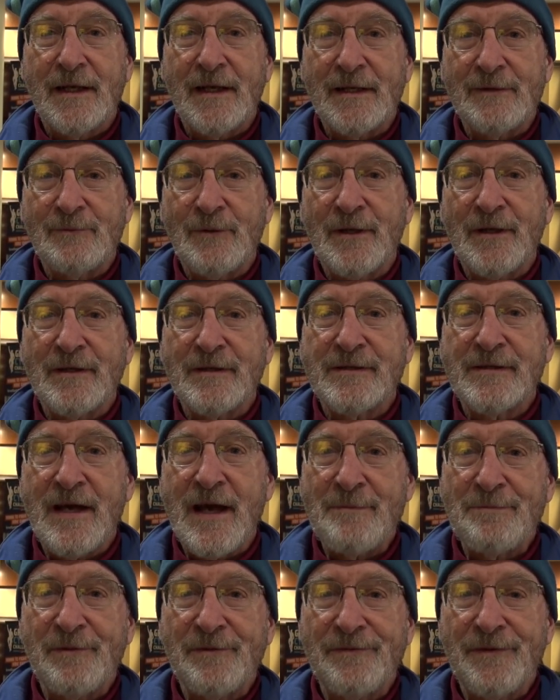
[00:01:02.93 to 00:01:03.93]
And one of the
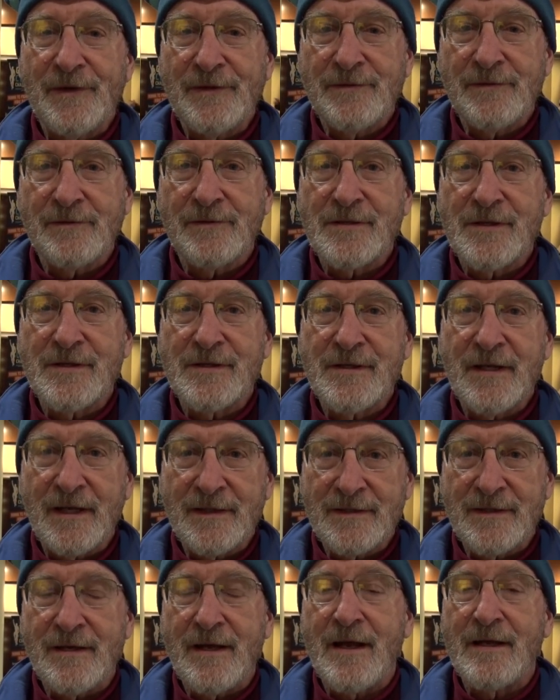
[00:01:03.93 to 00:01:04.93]
top officials in
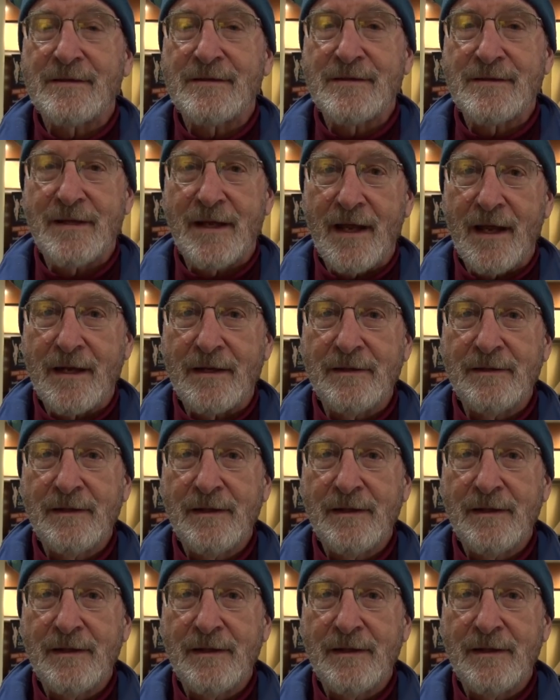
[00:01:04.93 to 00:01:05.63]
TxDOT said,